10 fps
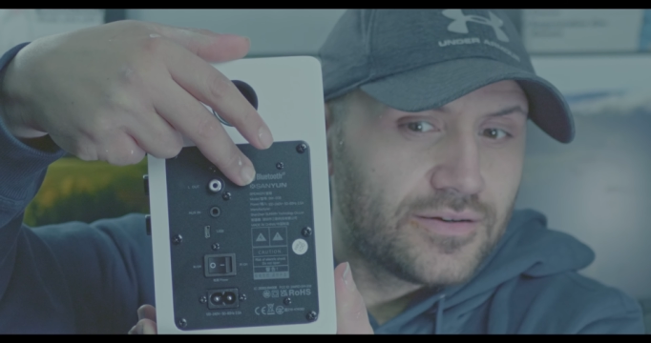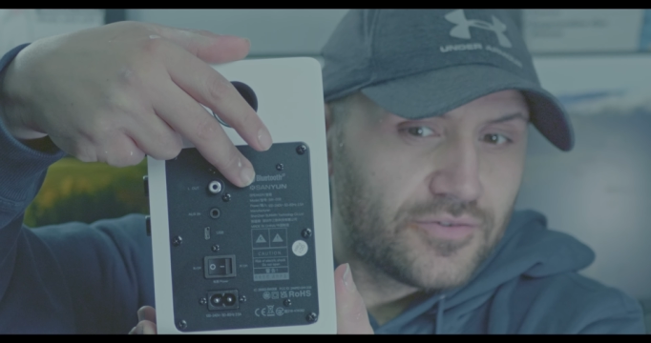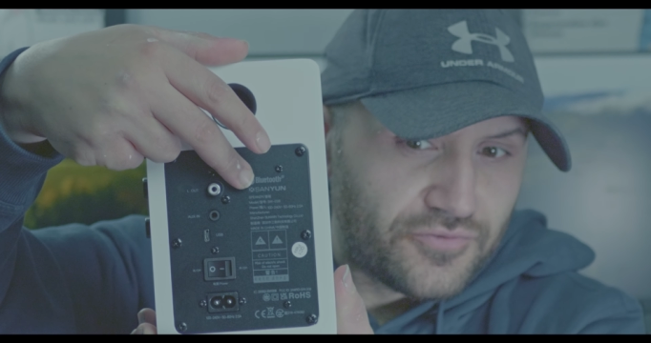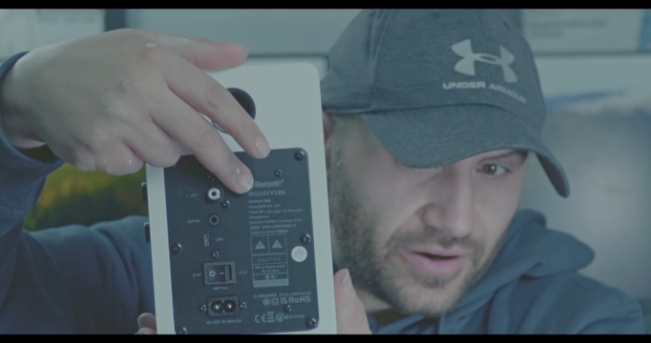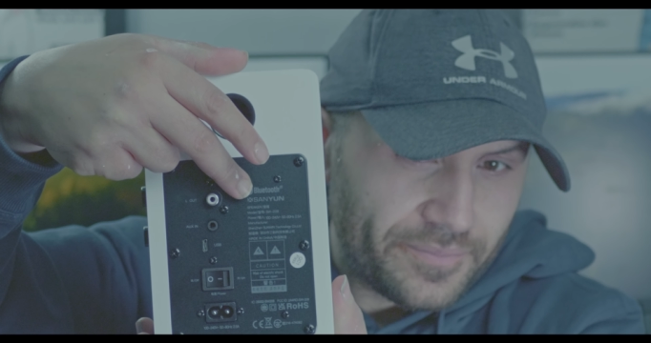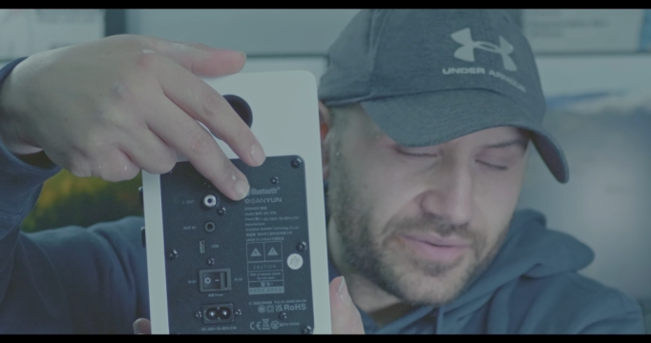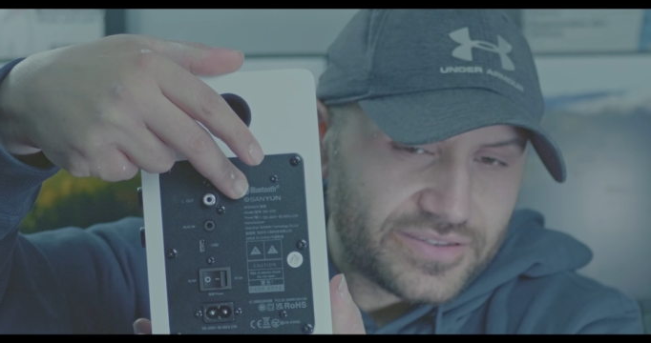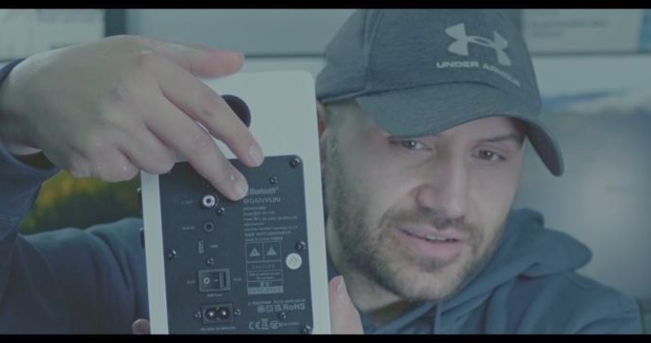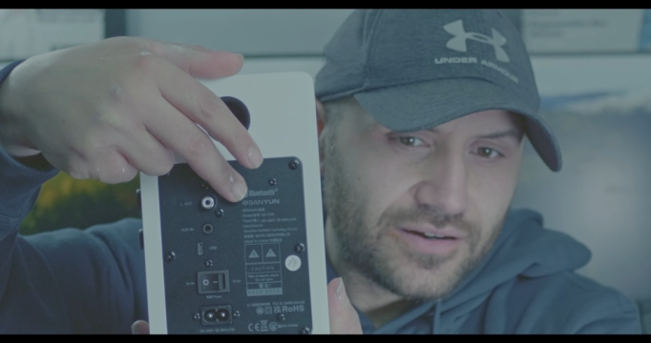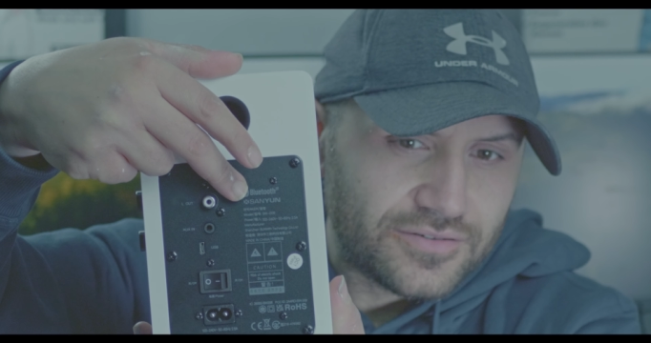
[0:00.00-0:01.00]
Crappy
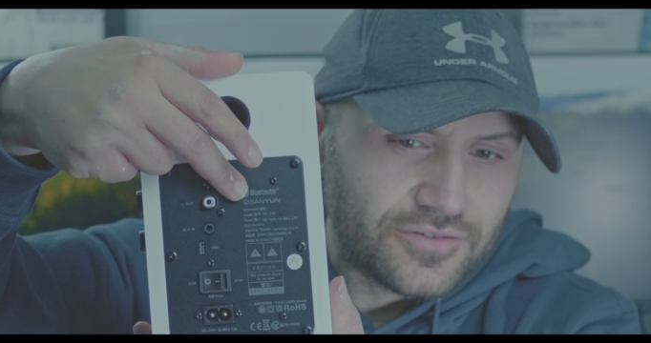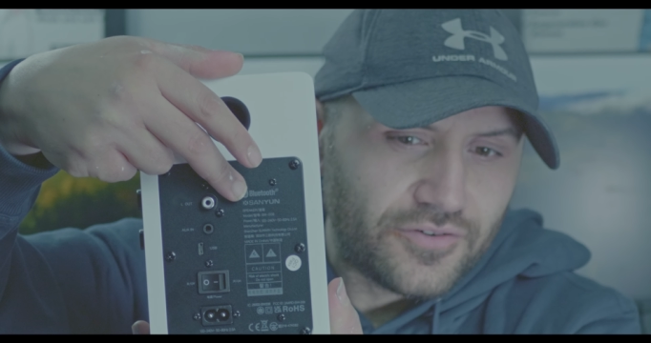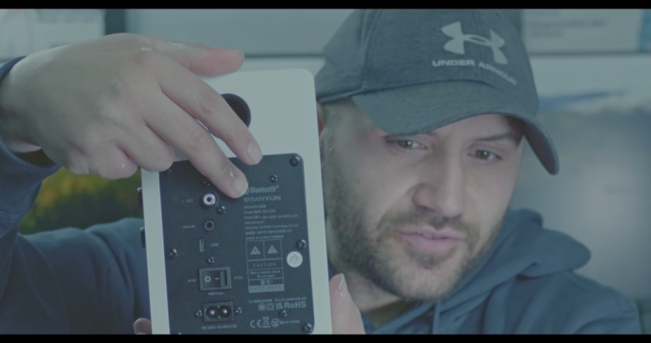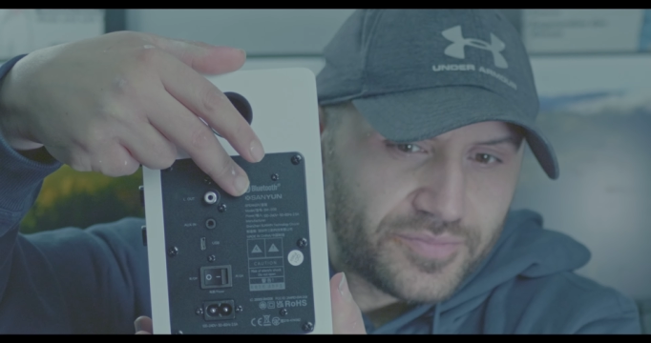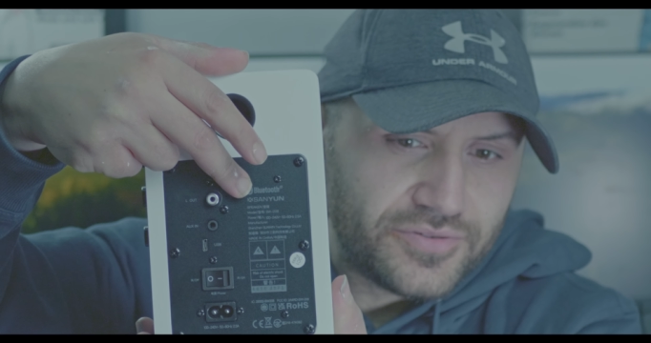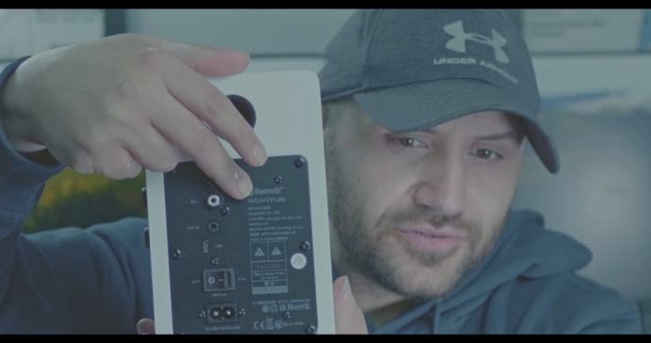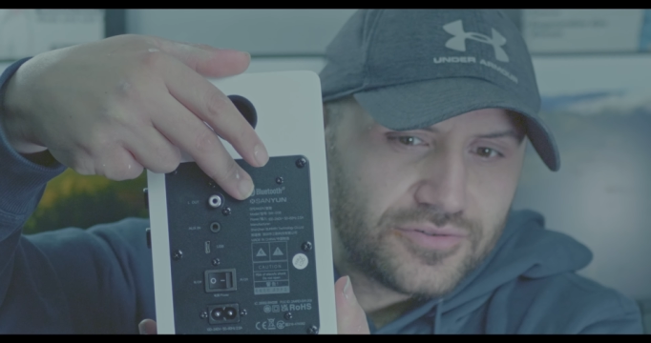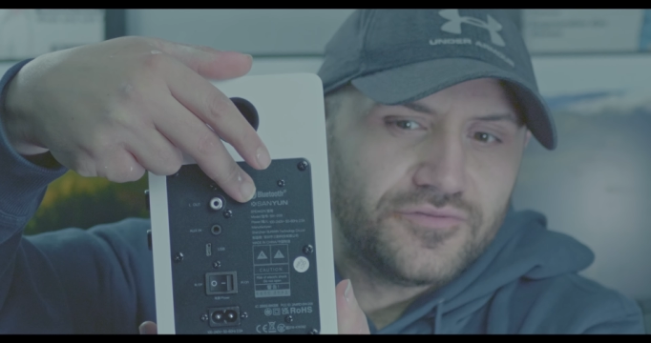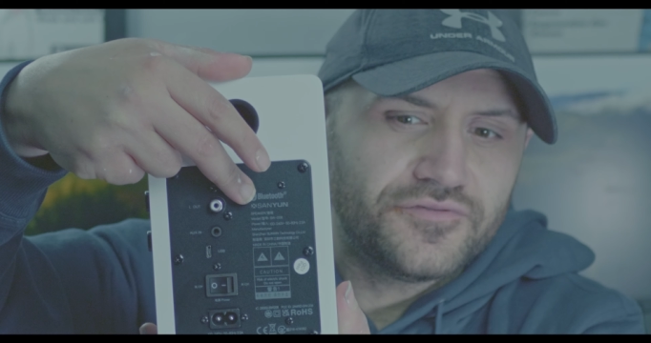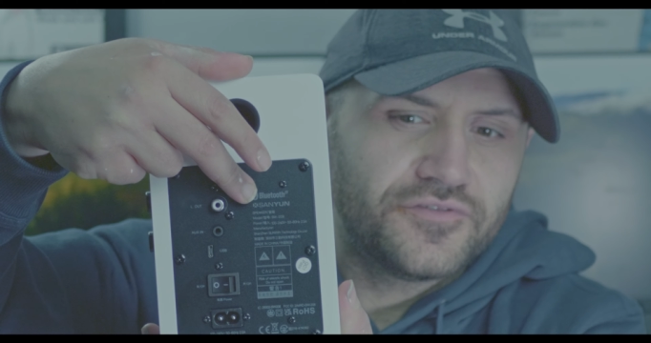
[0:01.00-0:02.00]
sound over
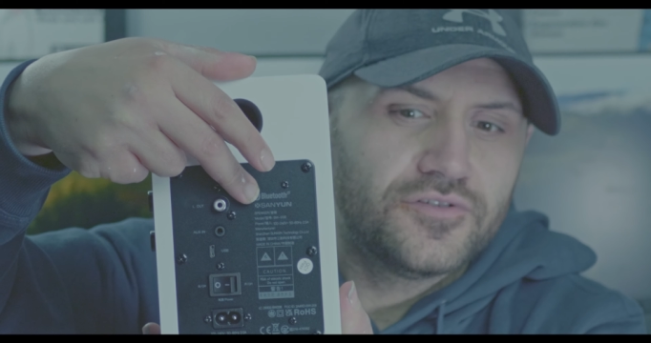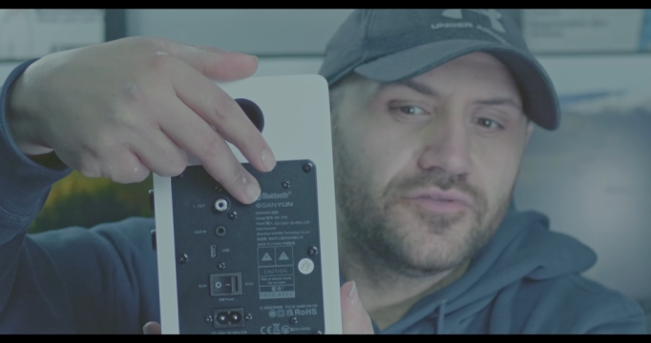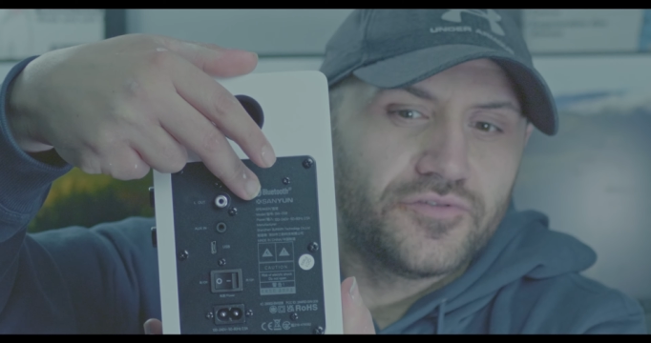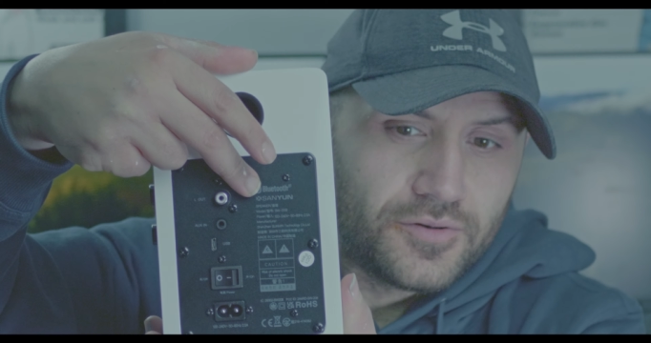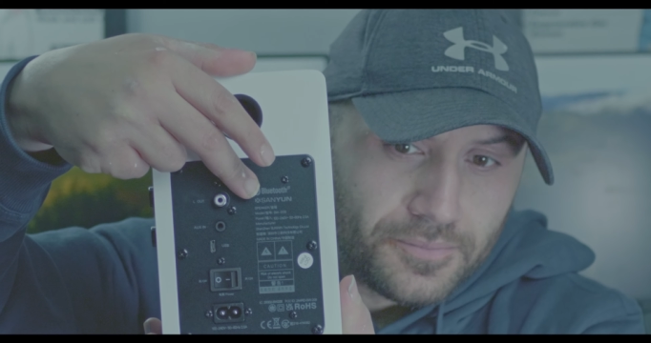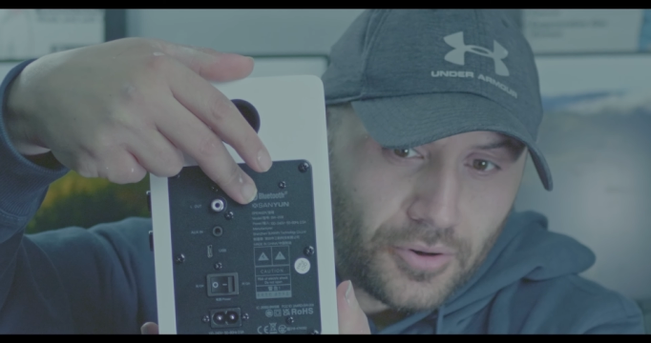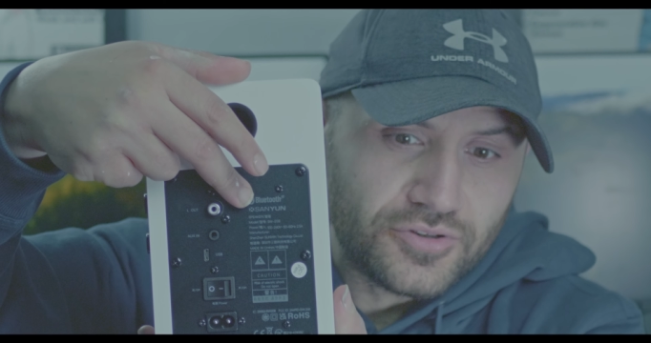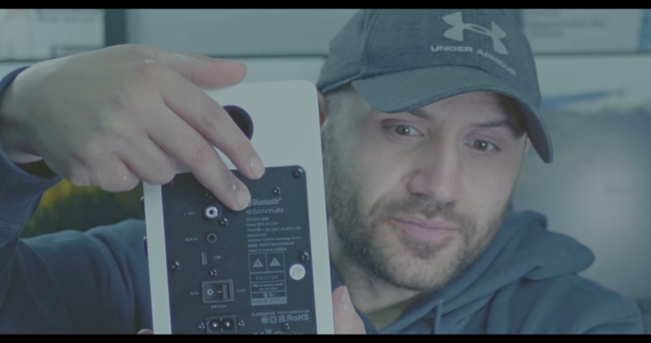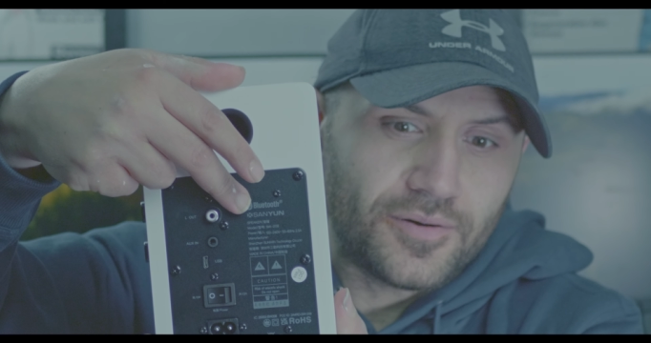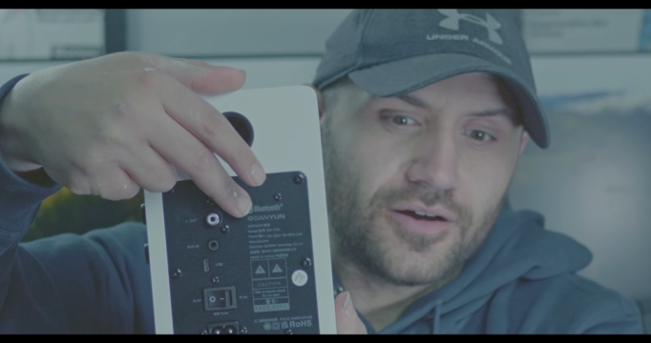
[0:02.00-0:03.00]
Bluetooth for the
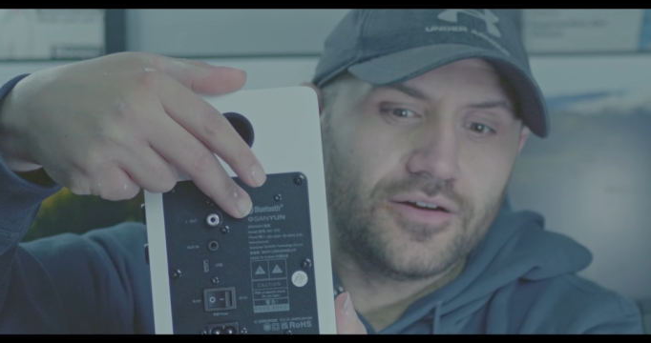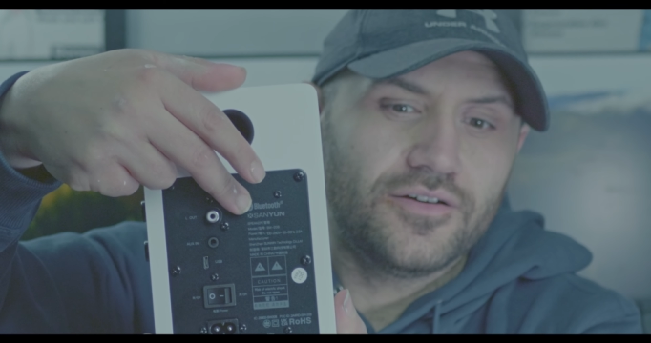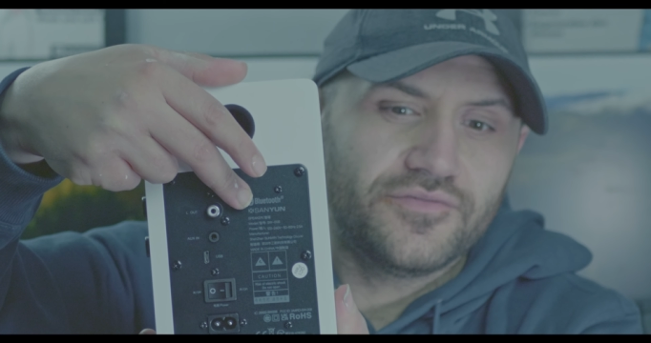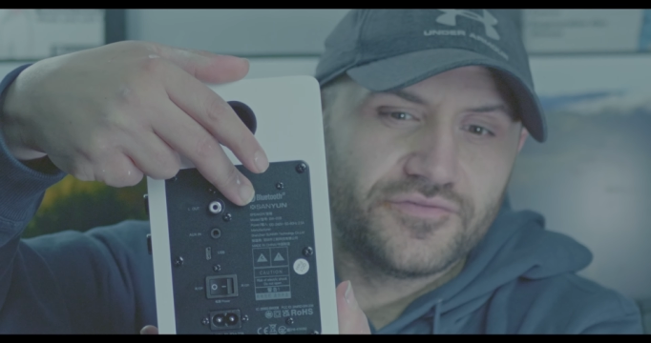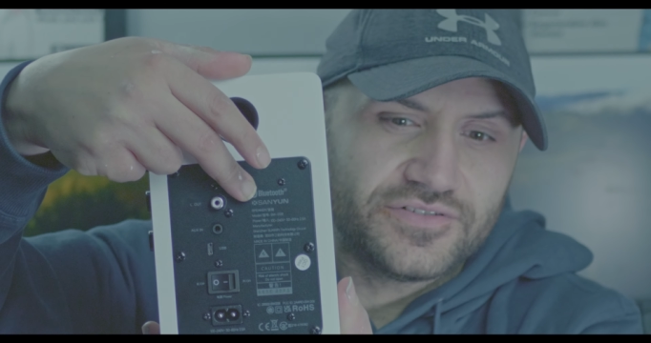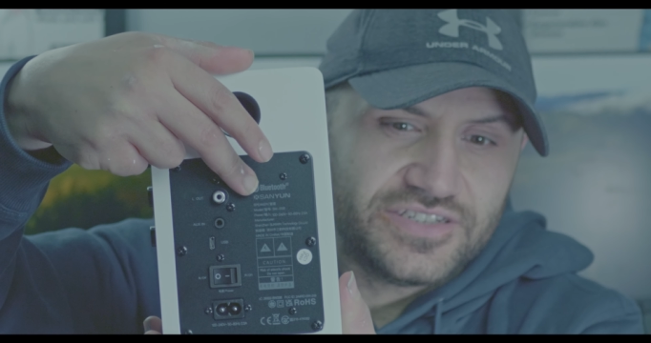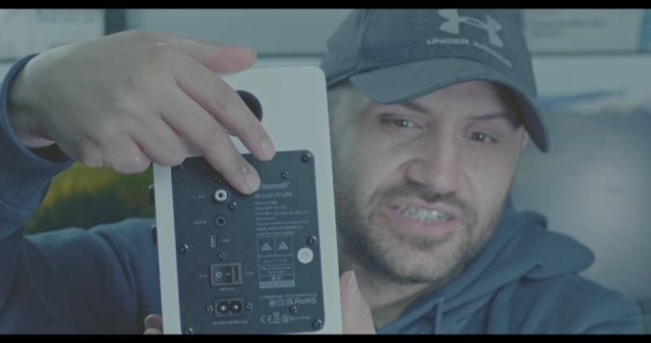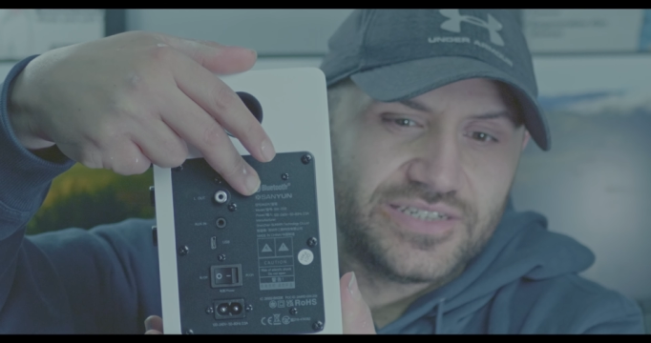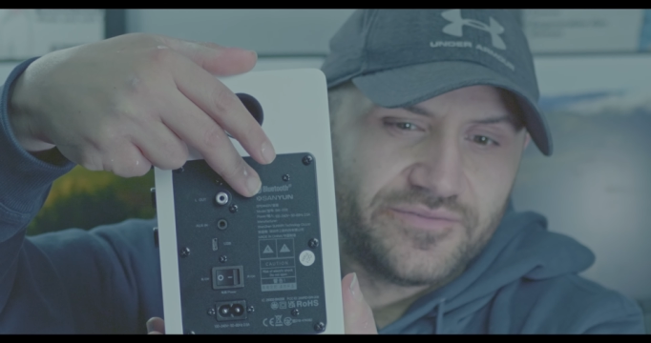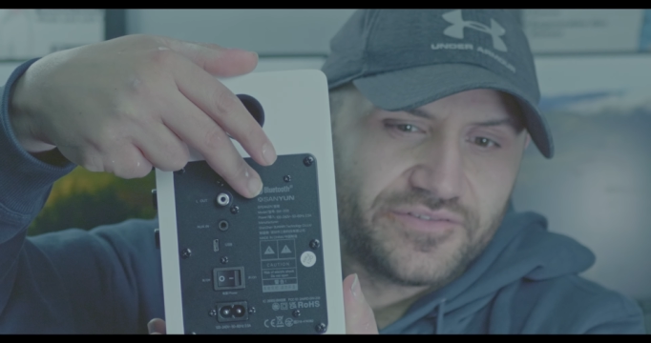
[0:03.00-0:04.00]
most part for these
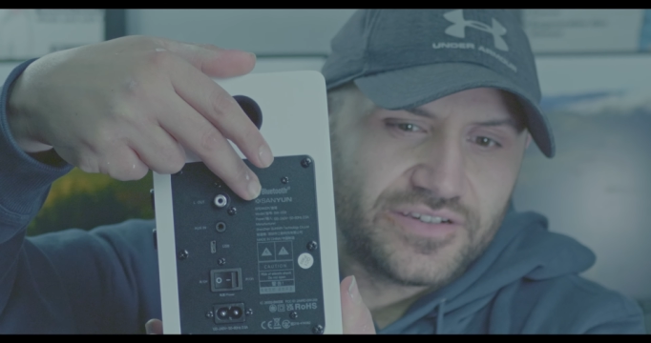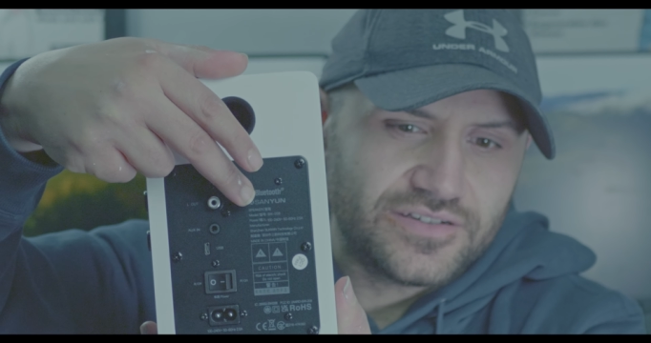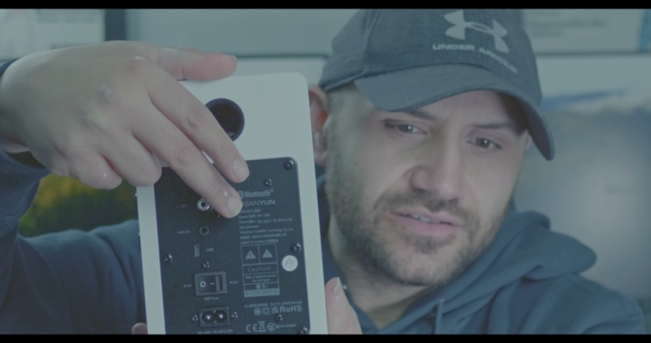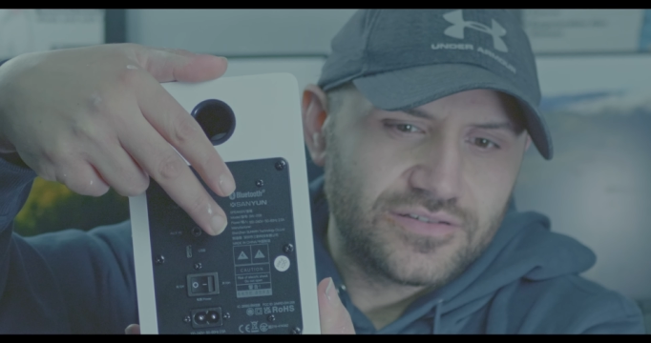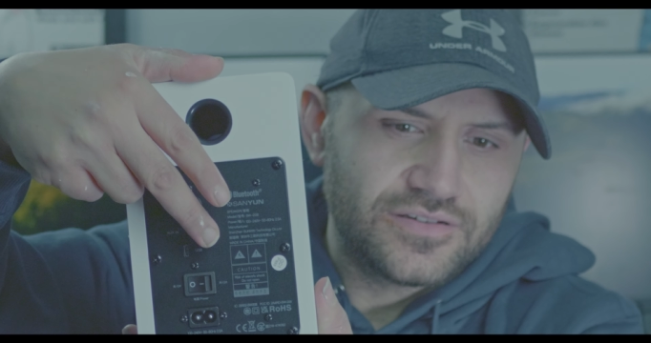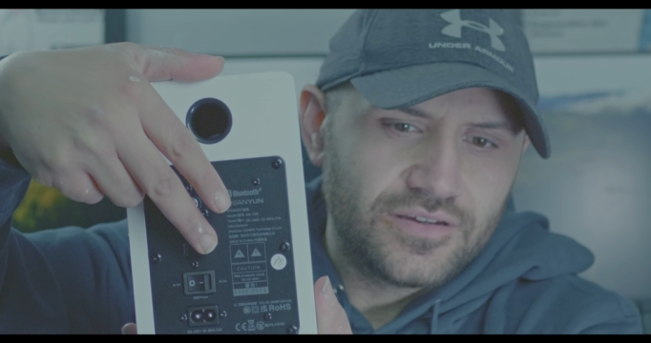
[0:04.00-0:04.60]
cheap things.